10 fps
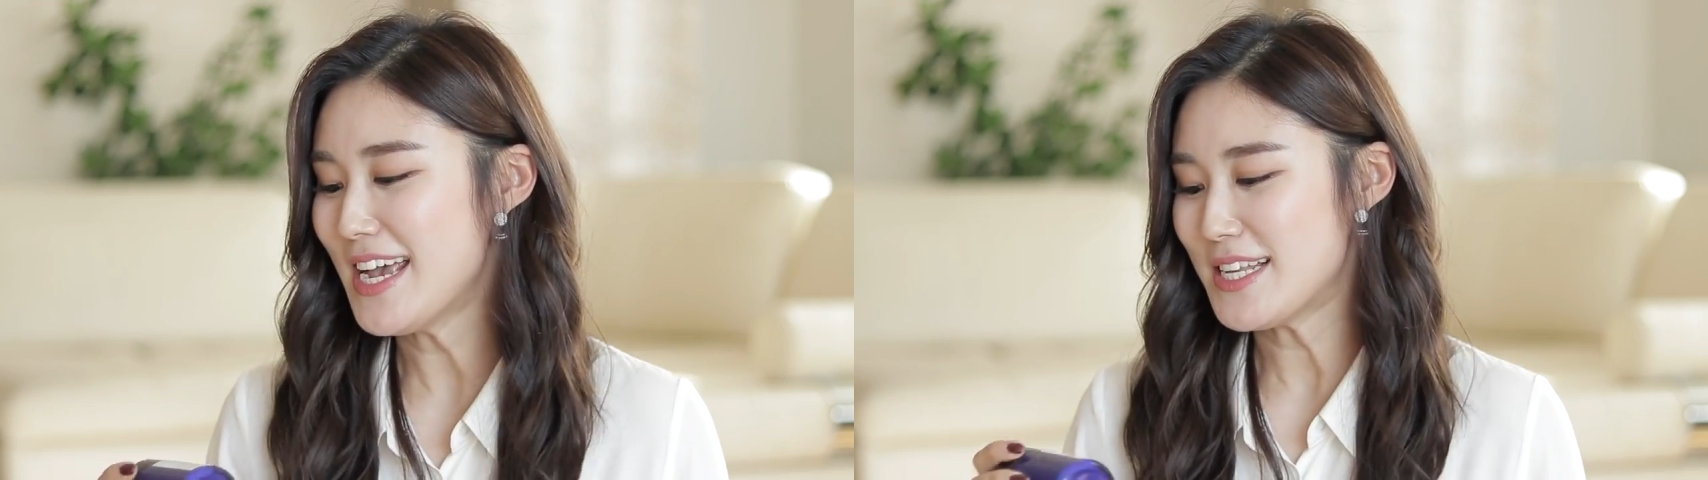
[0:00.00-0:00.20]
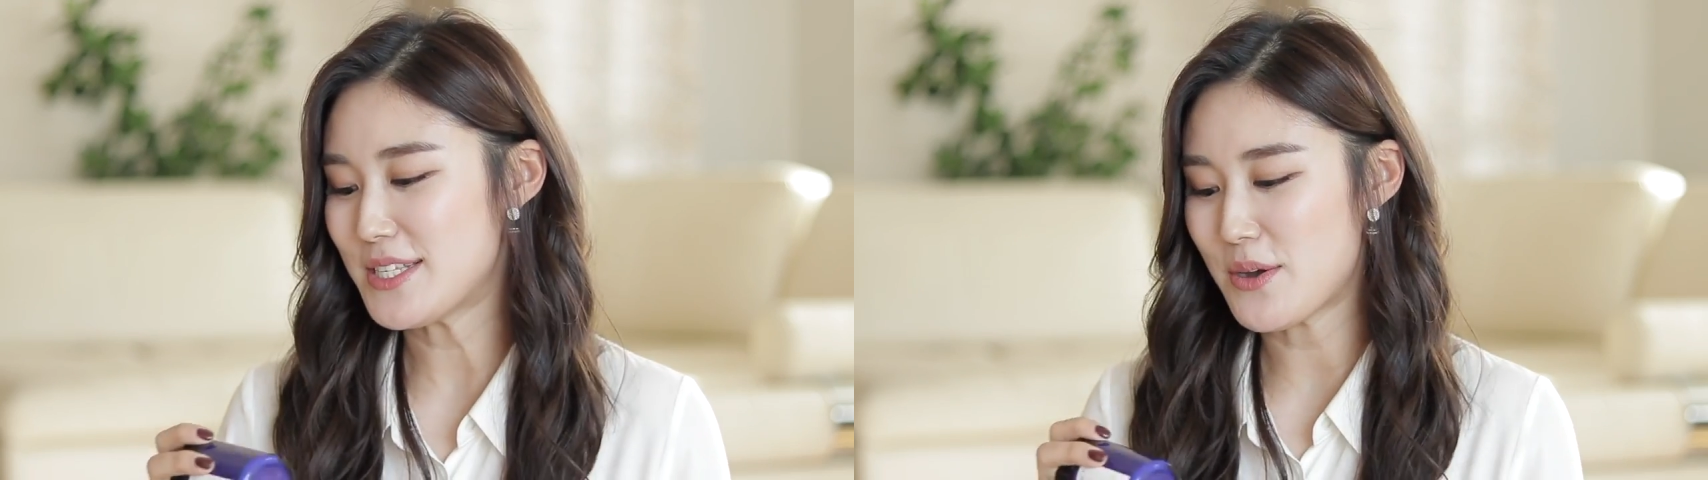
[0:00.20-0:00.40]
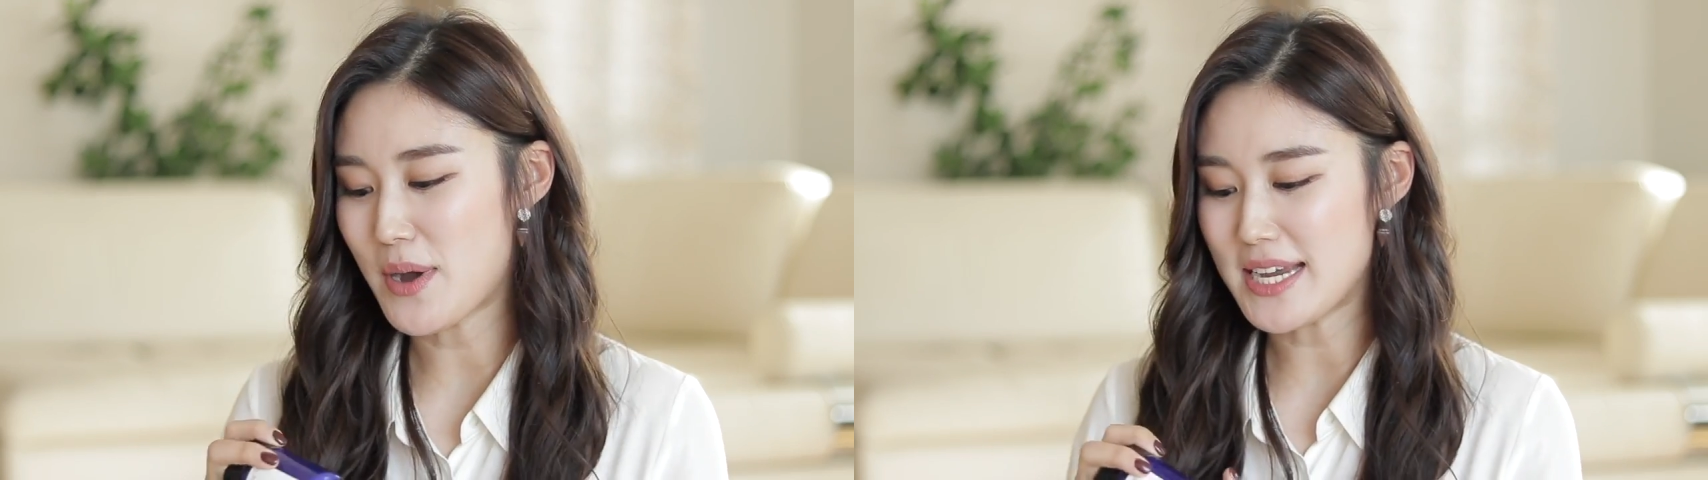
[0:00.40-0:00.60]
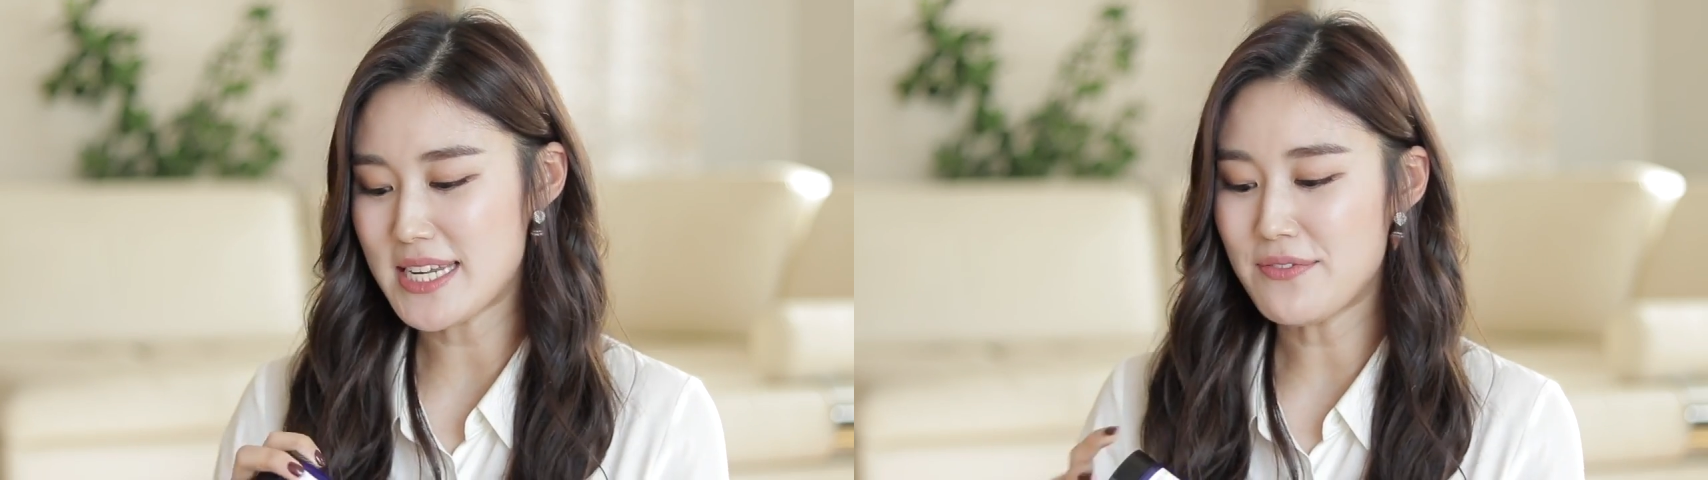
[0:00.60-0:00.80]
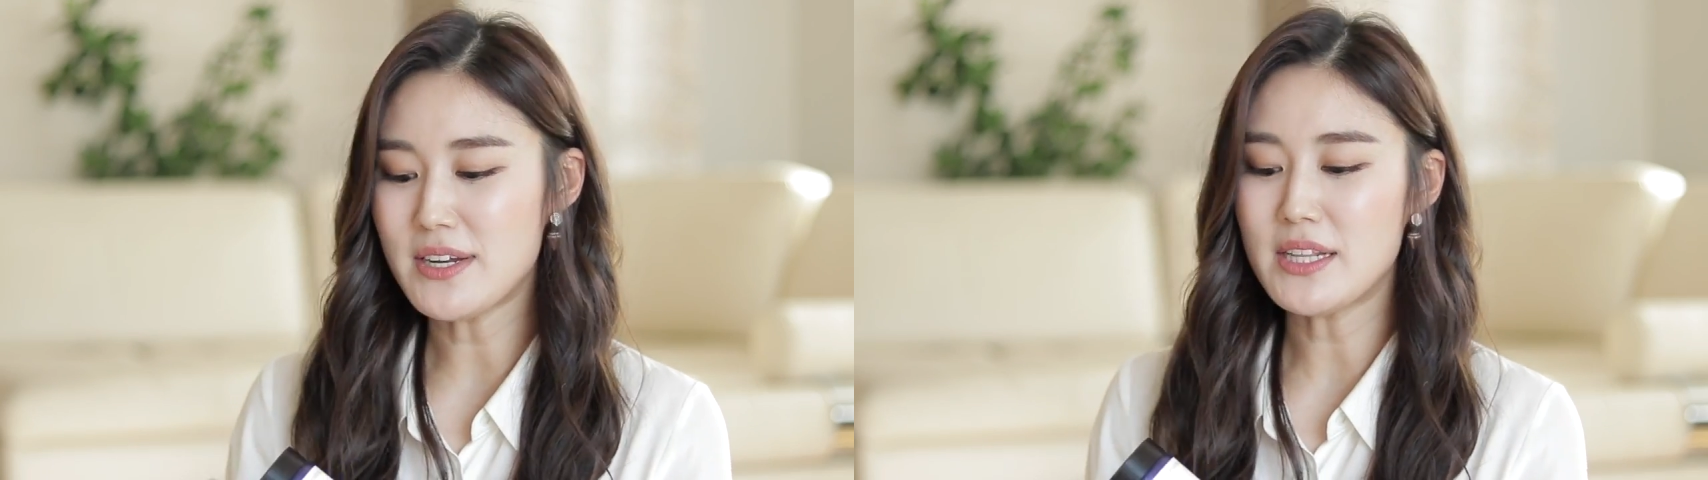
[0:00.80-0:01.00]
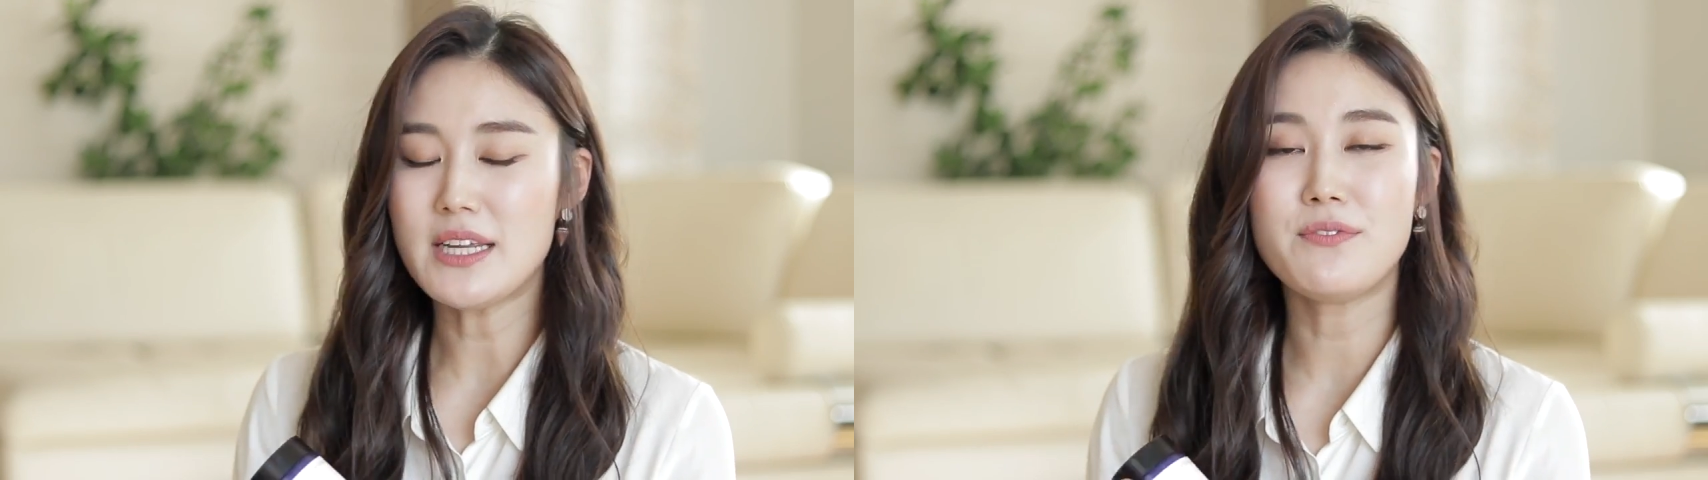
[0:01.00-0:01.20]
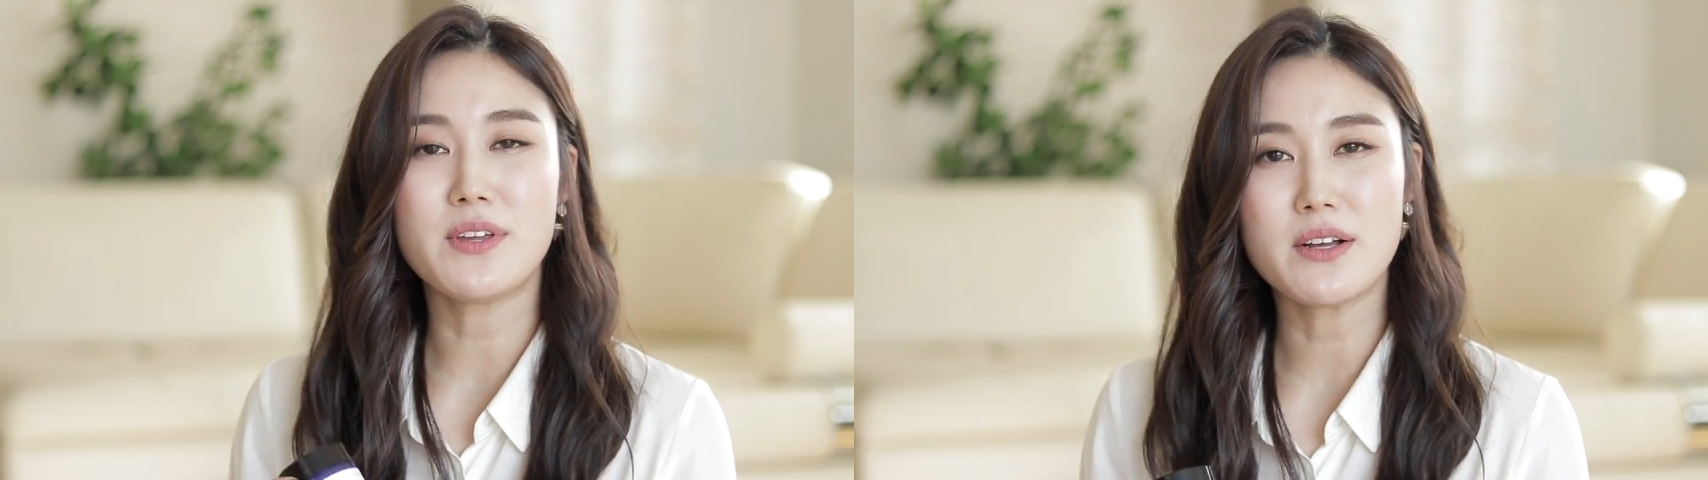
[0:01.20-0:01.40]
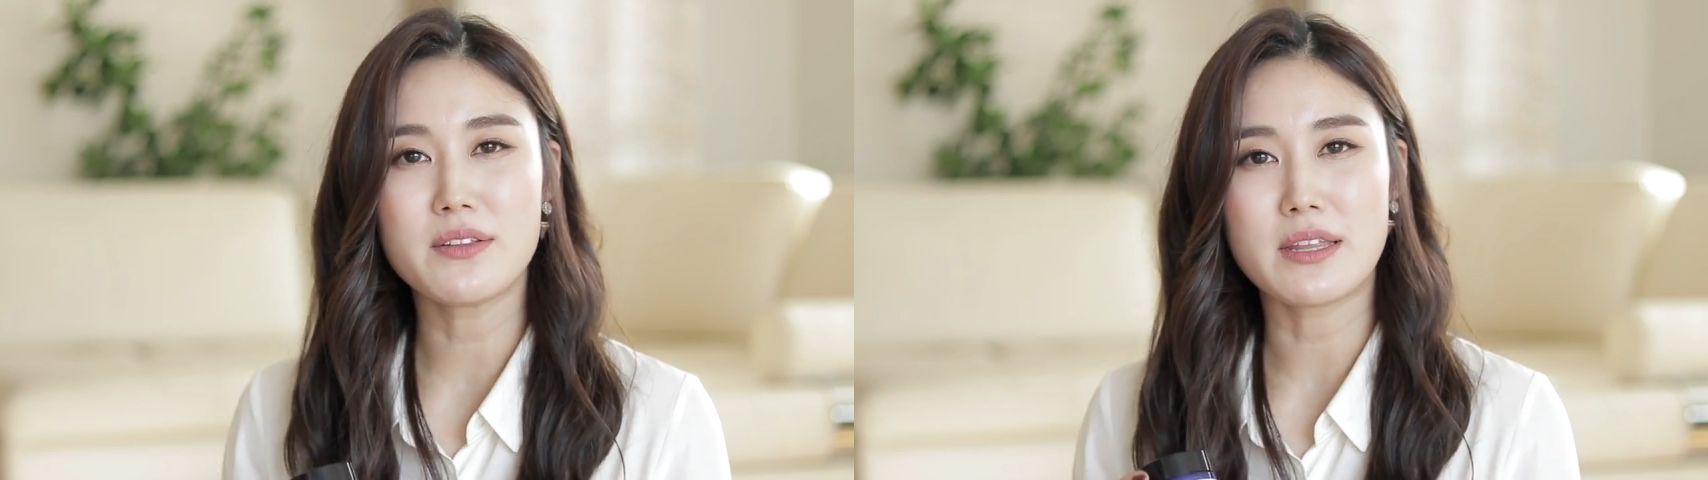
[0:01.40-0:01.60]
So I definitely
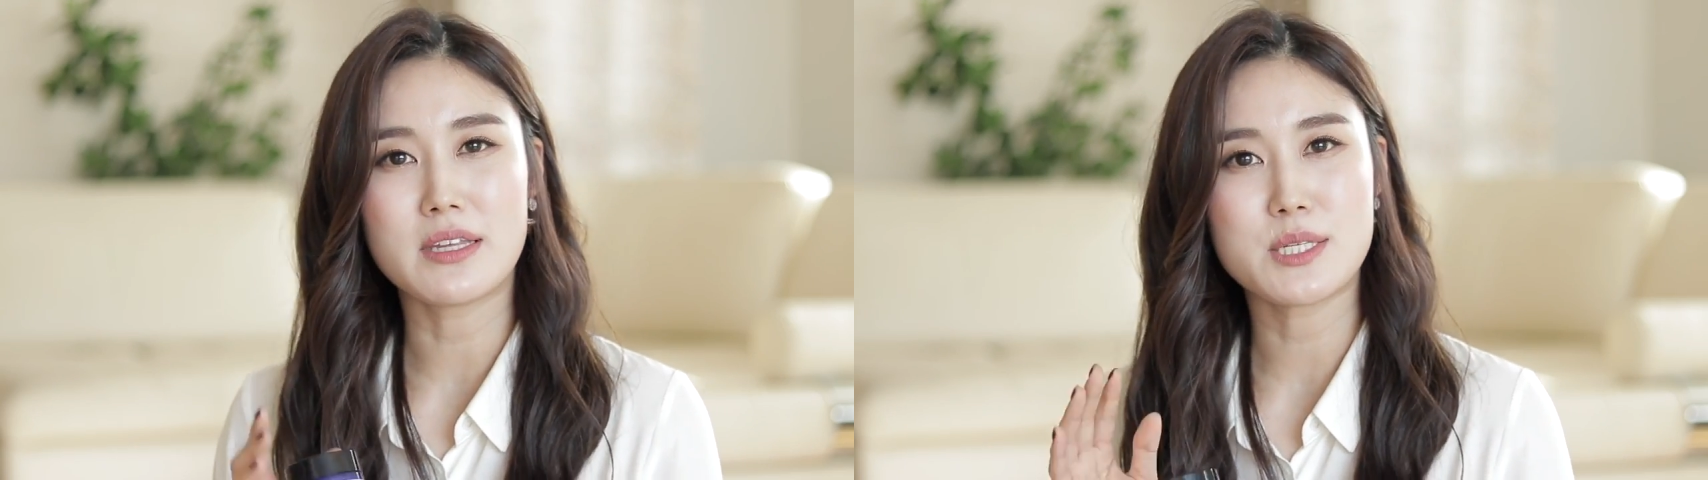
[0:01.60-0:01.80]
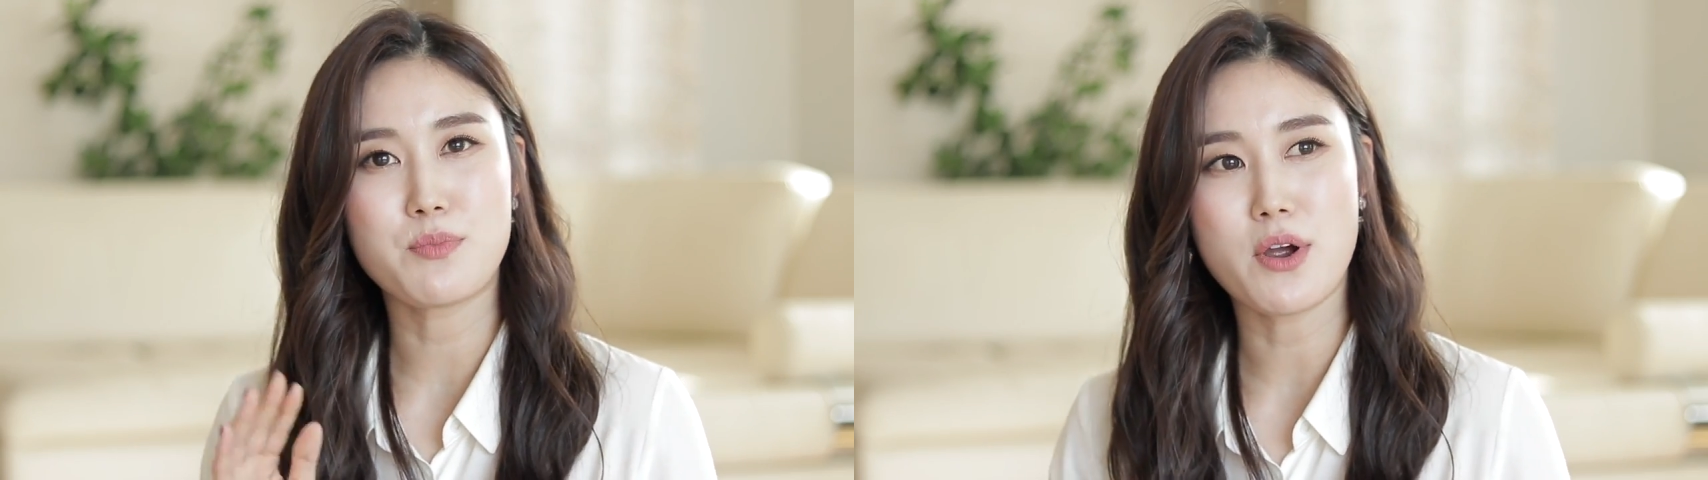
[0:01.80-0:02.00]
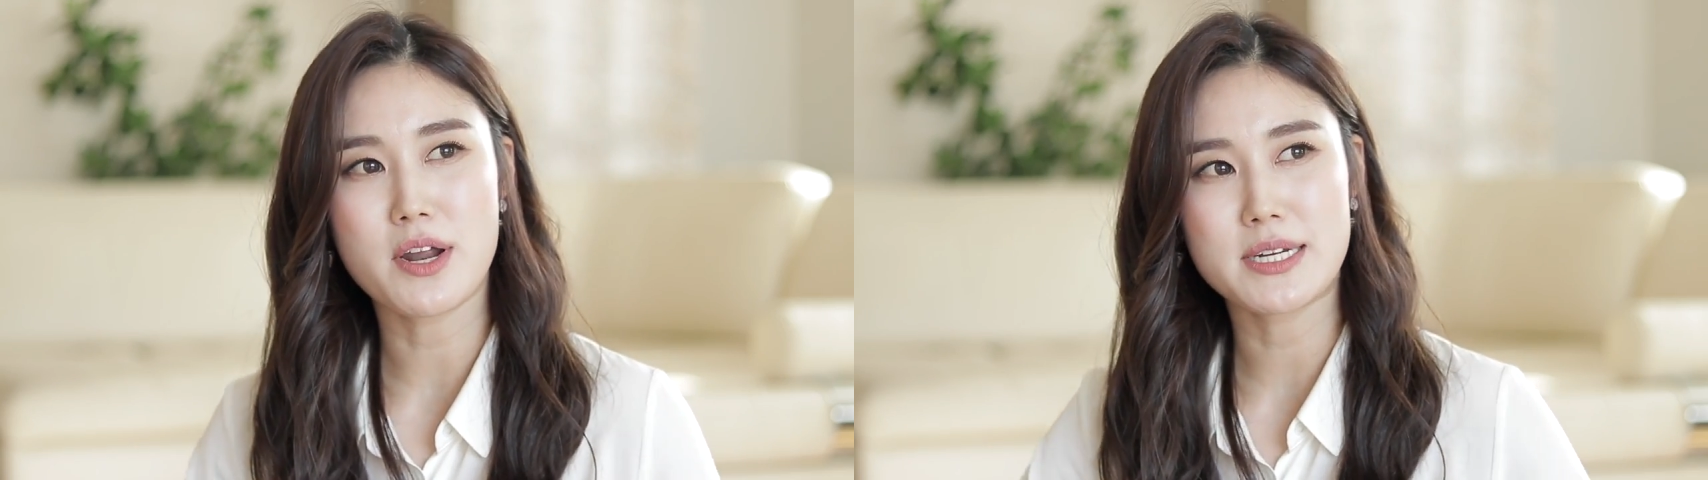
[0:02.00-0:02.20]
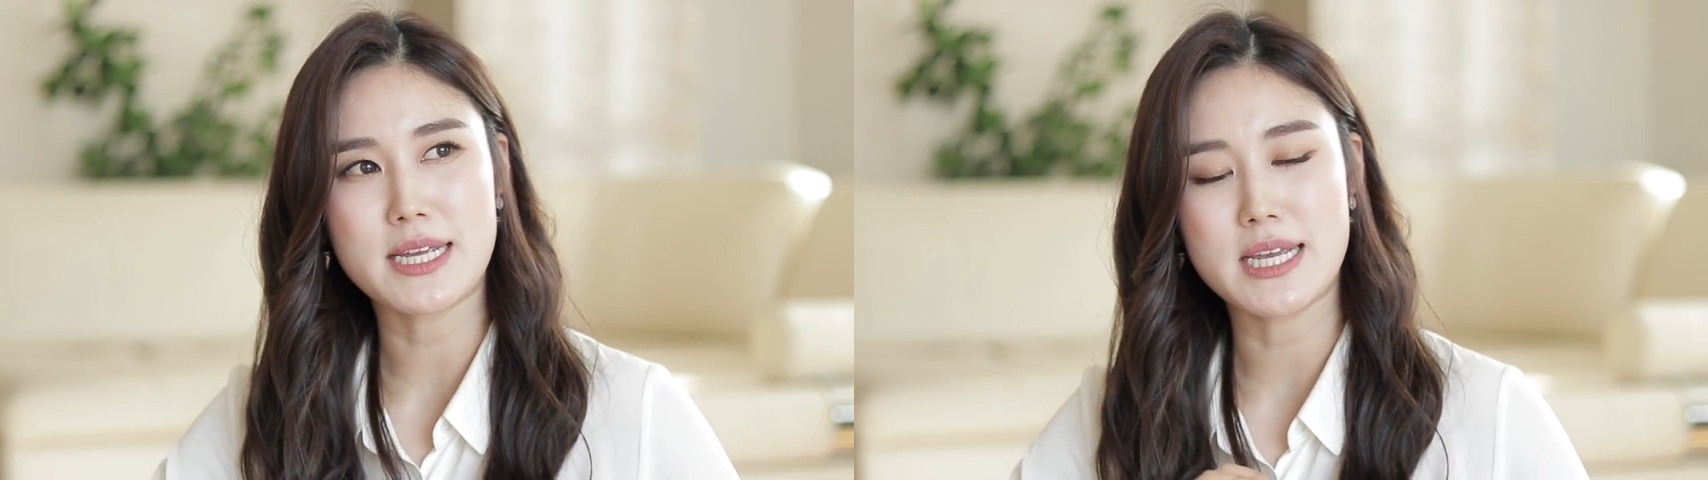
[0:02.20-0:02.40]
feel that this product